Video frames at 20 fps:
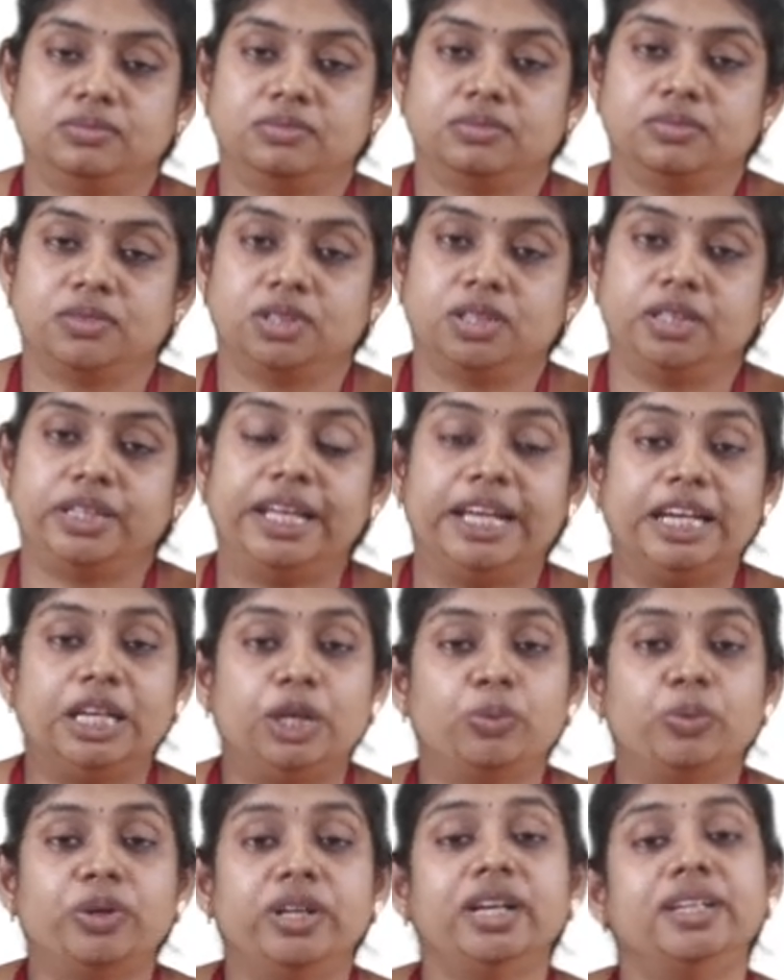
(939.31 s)
deliver
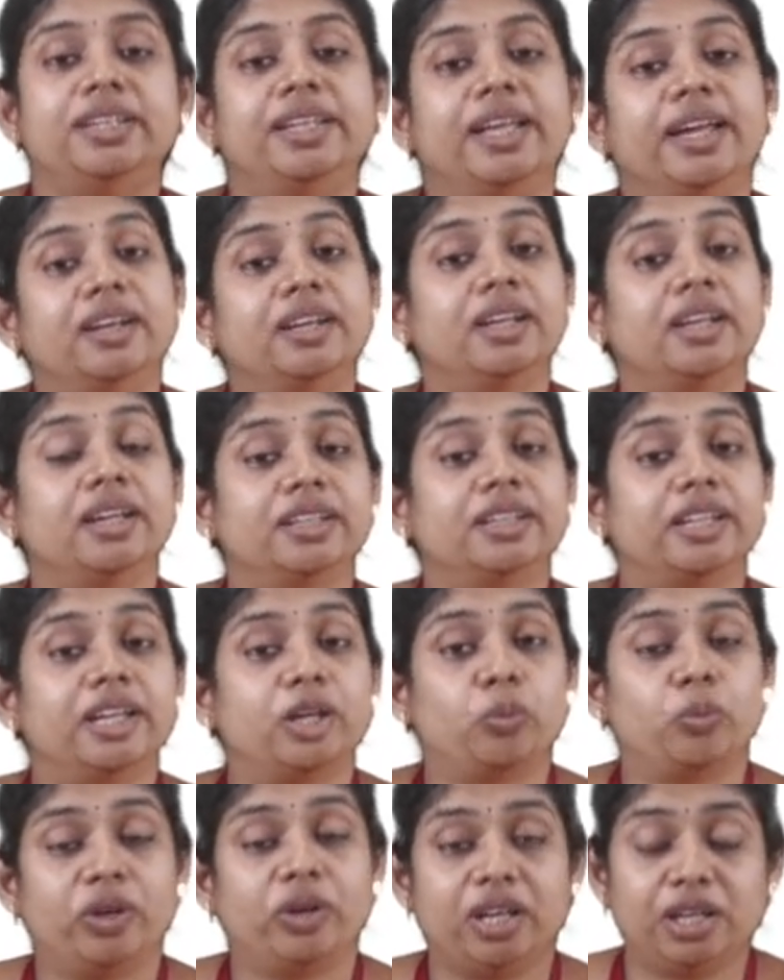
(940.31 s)
it then and there.
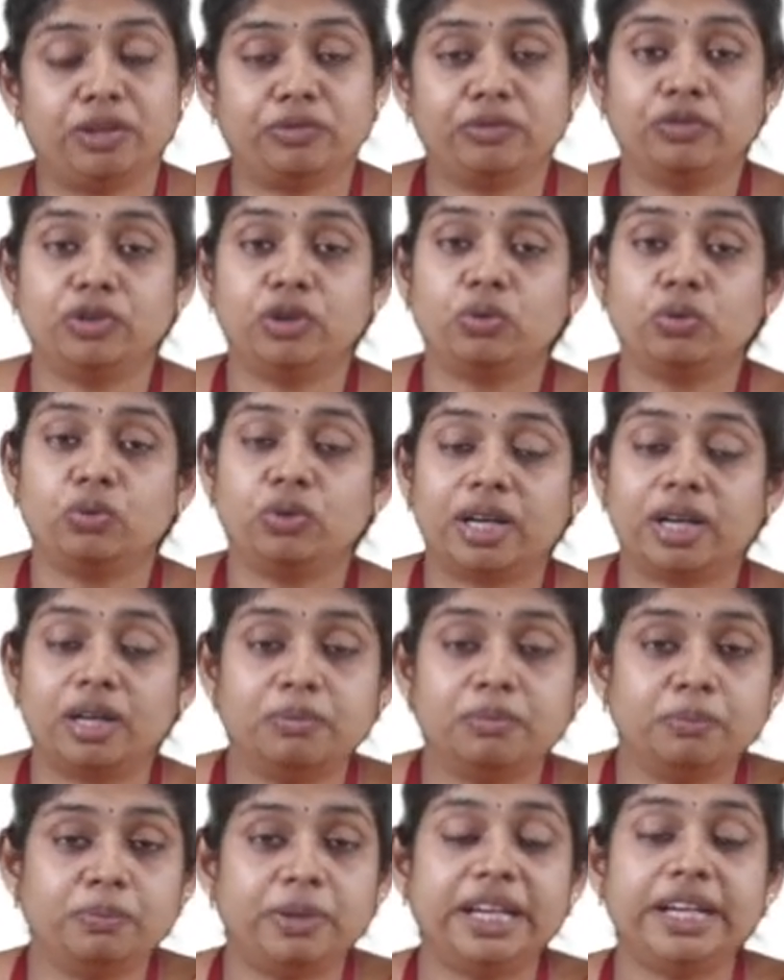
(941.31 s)
If you
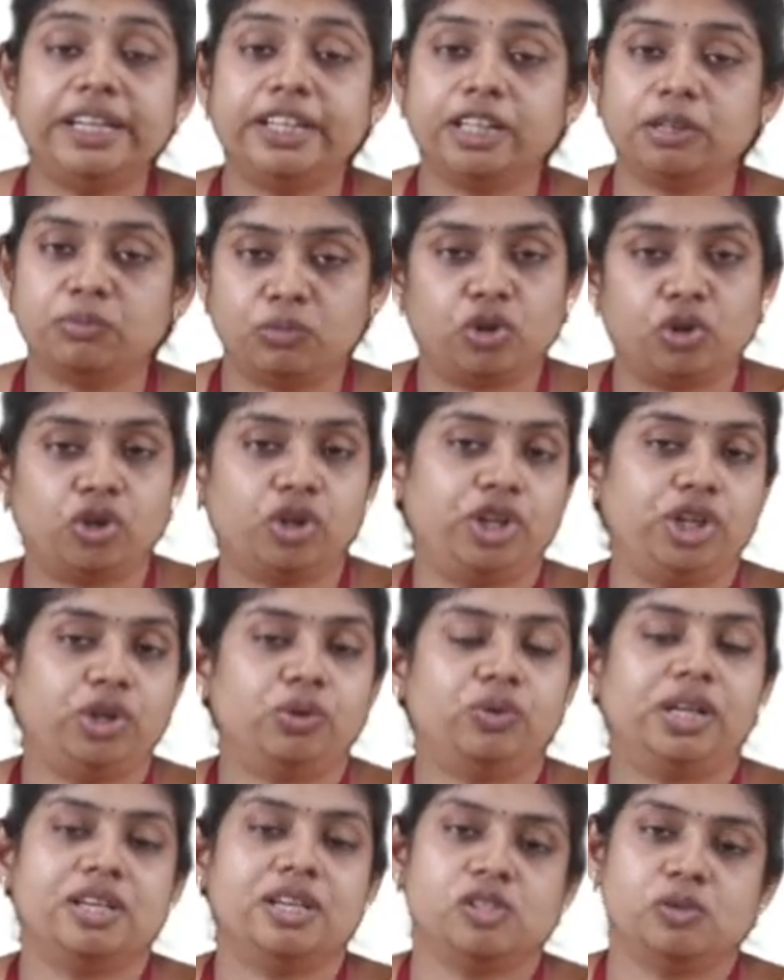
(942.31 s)
complete a module,
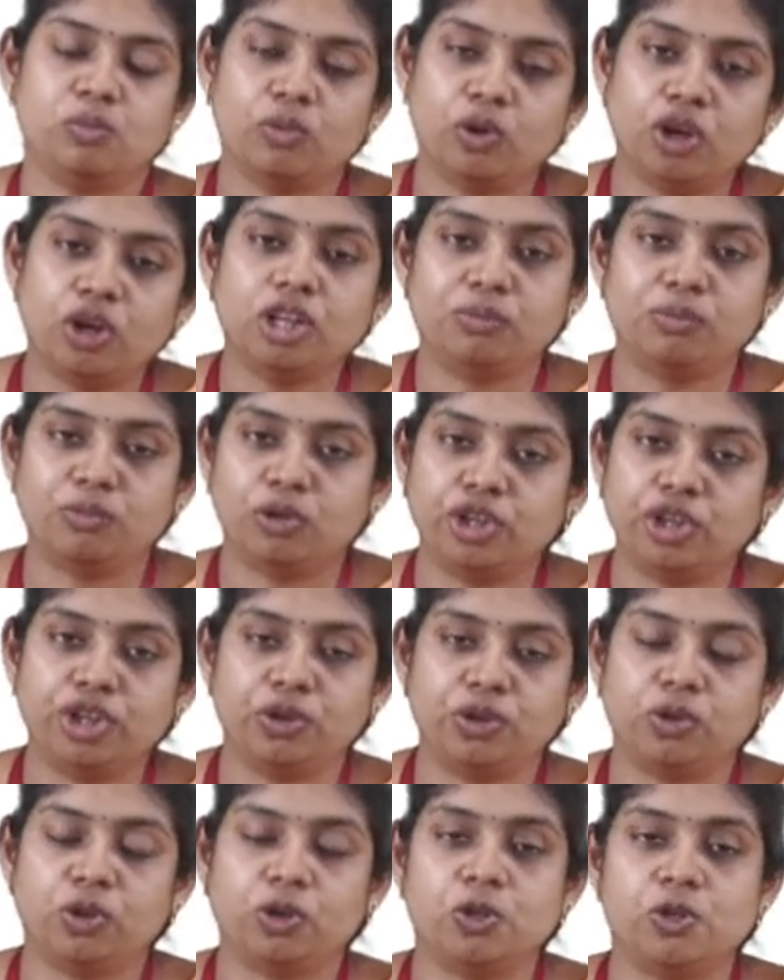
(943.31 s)
a small module
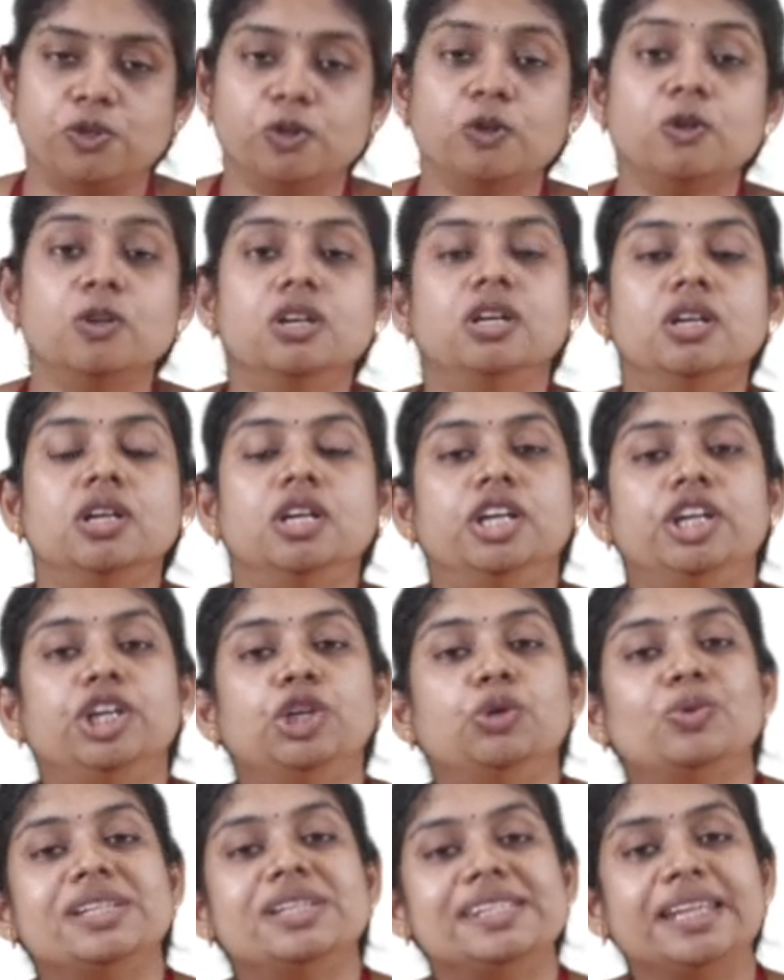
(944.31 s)
also, you
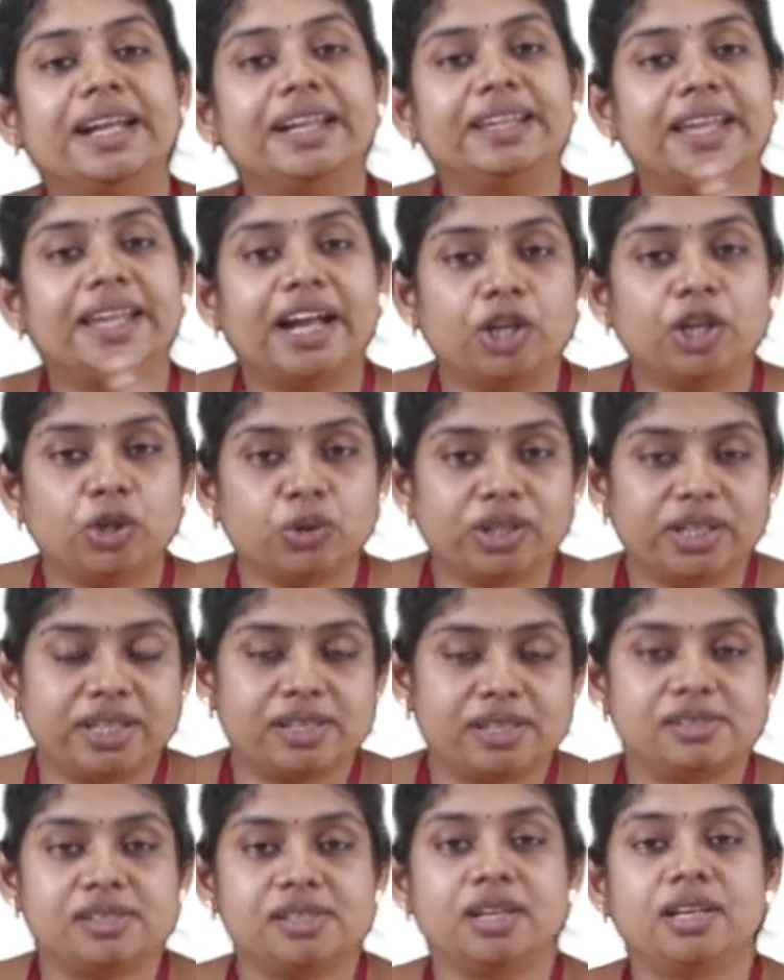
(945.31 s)
will send that to the
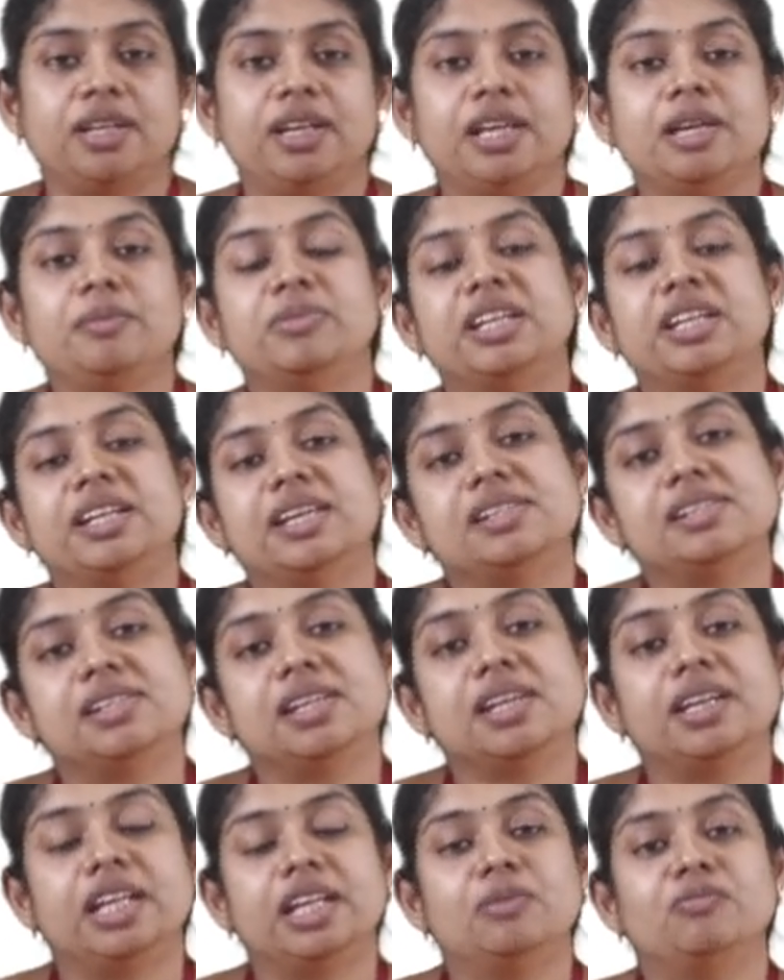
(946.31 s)
testing team. The testing
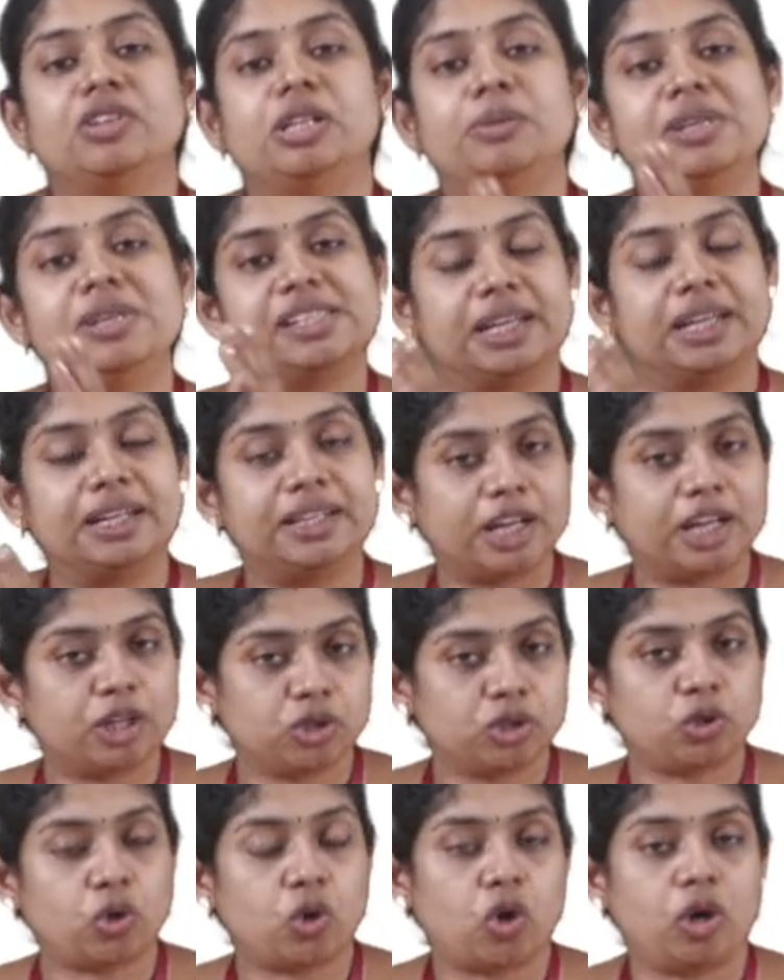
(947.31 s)
team will be sent that to the
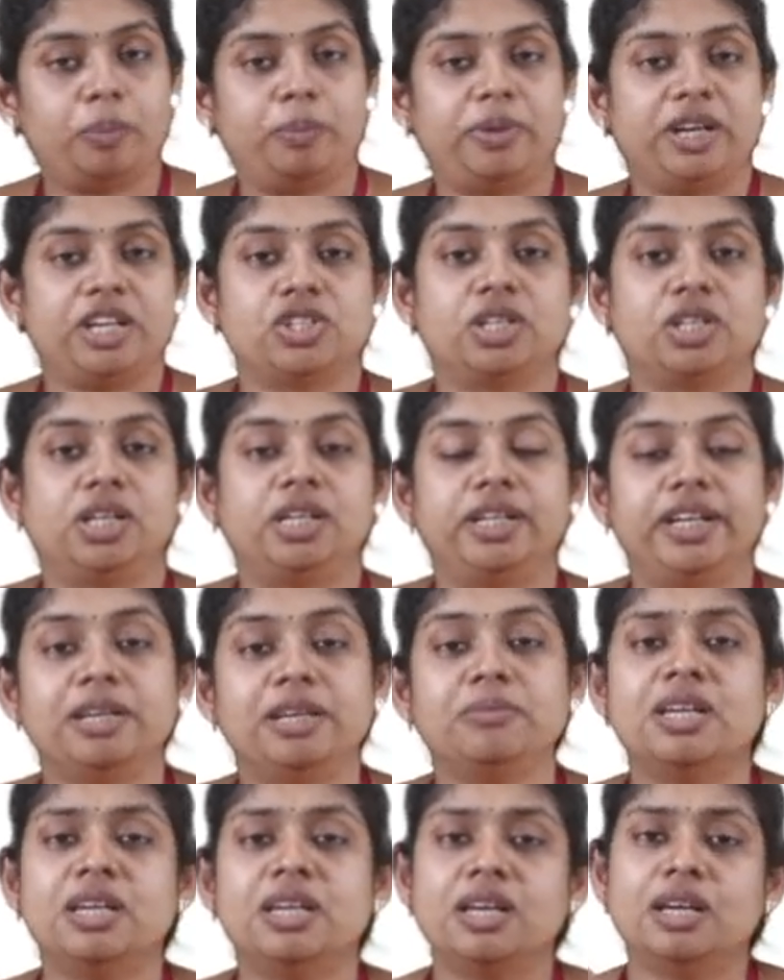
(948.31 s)
operational team,
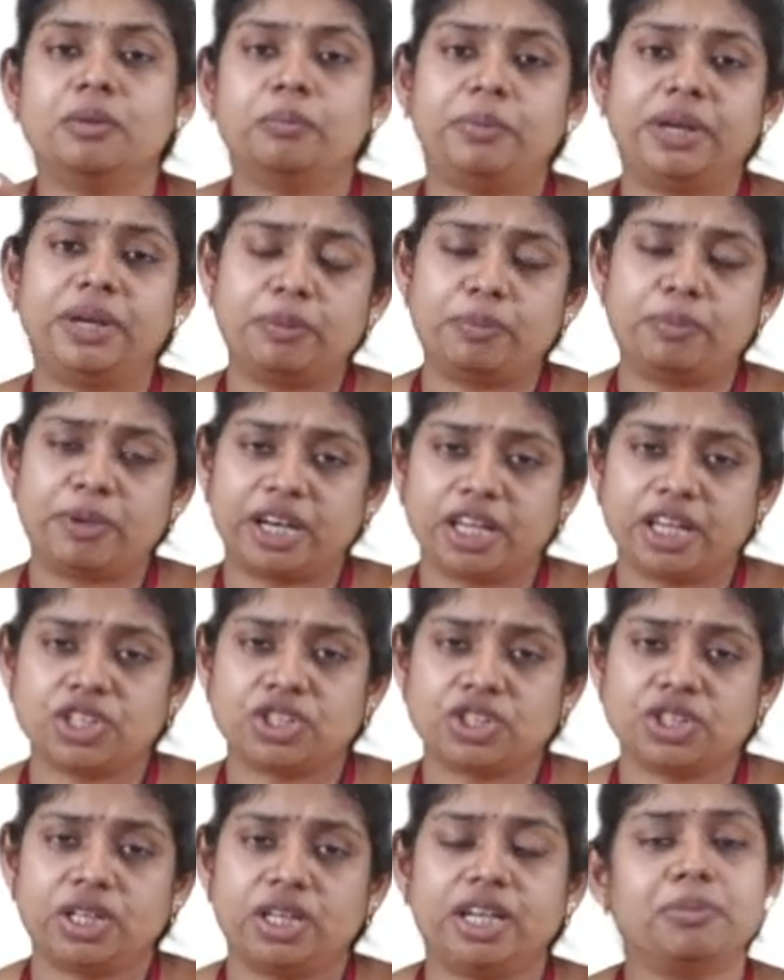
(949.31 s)

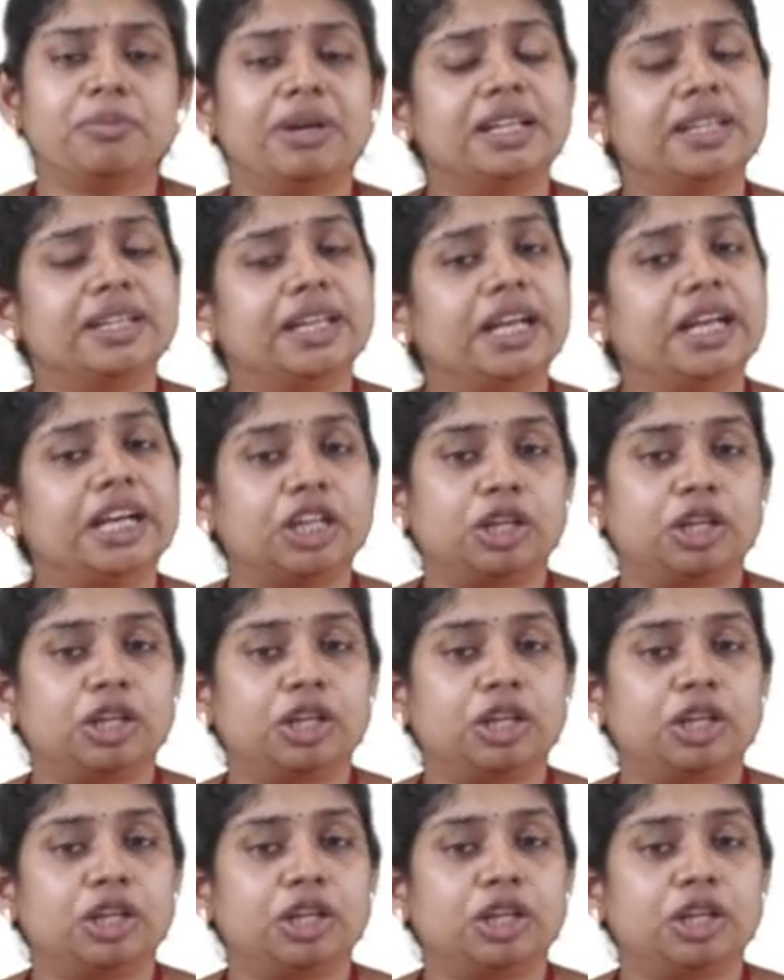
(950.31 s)
pre-production team, and then it will be